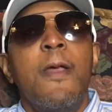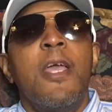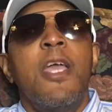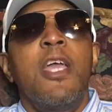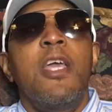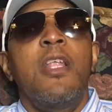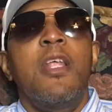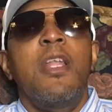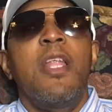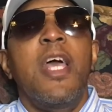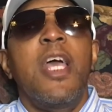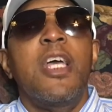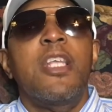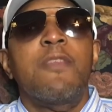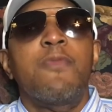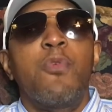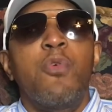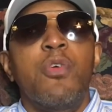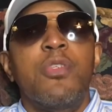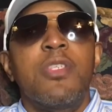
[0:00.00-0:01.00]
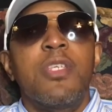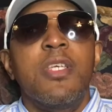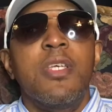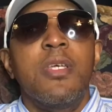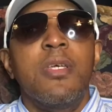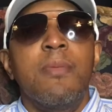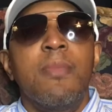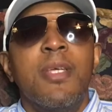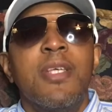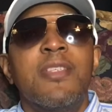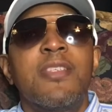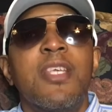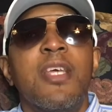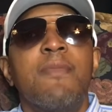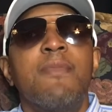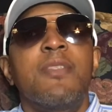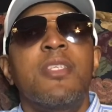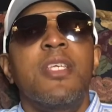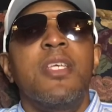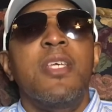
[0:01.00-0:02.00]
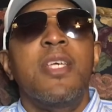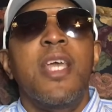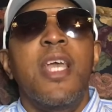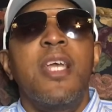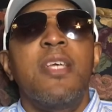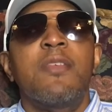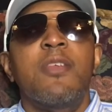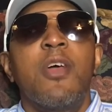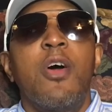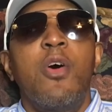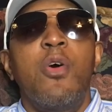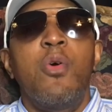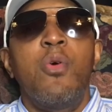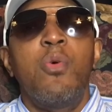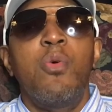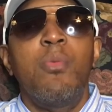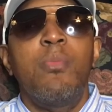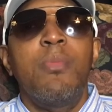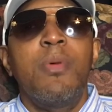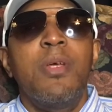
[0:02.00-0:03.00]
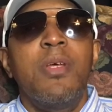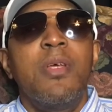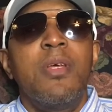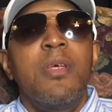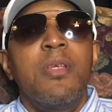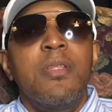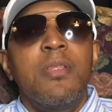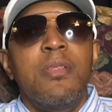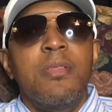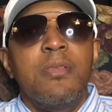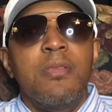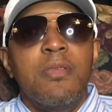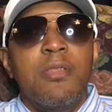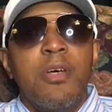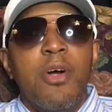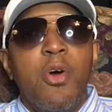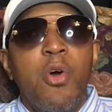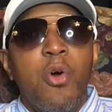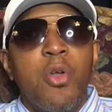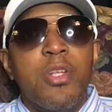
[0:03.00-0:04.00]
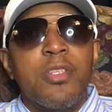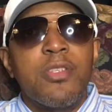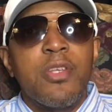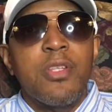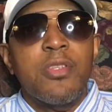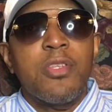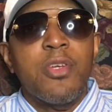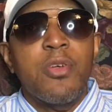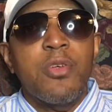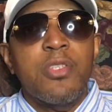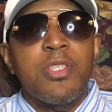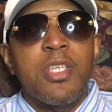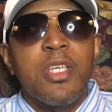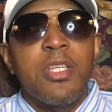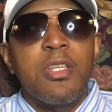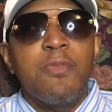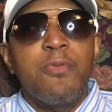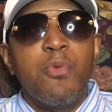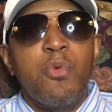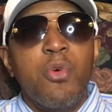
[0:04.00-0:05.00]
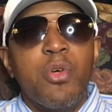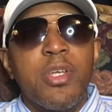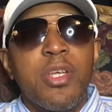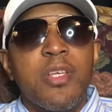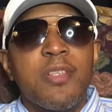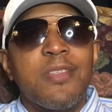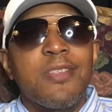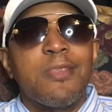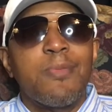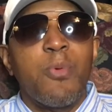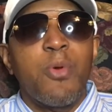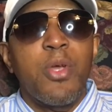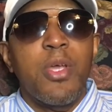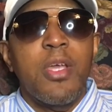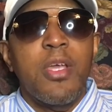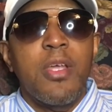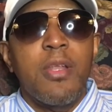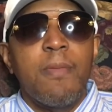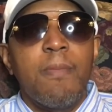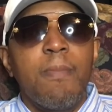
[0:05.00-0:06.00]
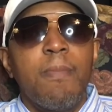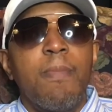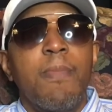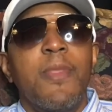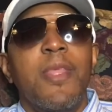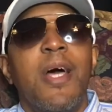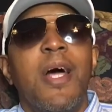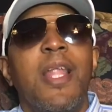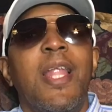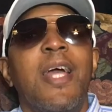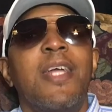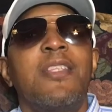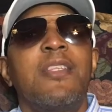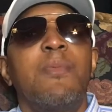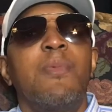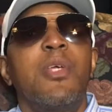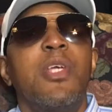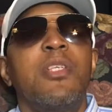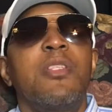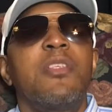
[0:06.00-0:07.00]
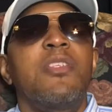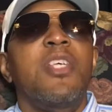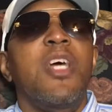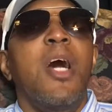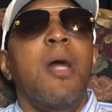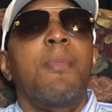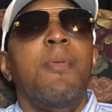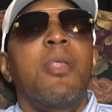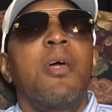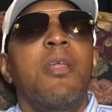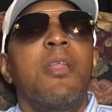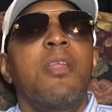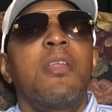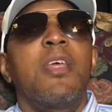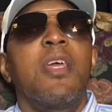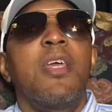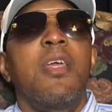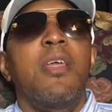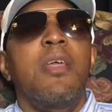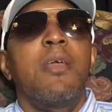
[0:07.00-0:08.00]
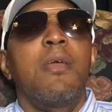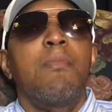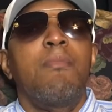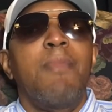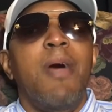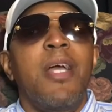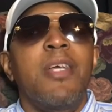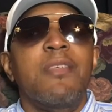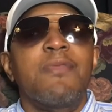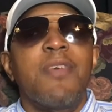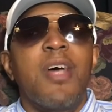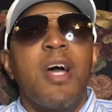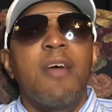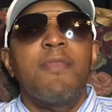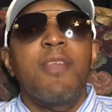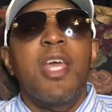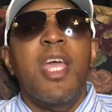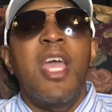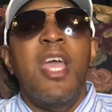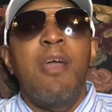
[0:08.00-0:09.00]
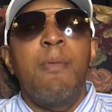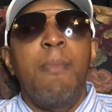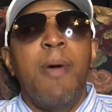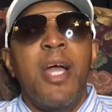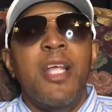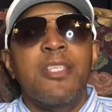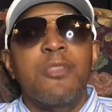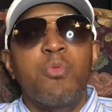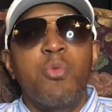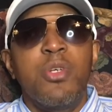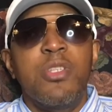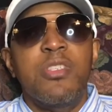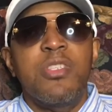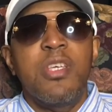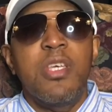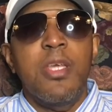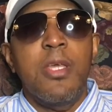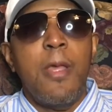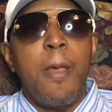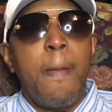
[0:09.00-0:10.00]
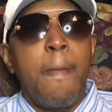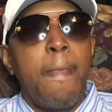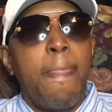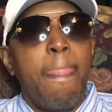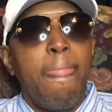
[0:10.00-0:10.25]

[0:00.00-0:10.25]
In the last 17 games at home, the Hornets are 13-4 against the spread. I like them to get the job done today. Minus 5.5, minus 110.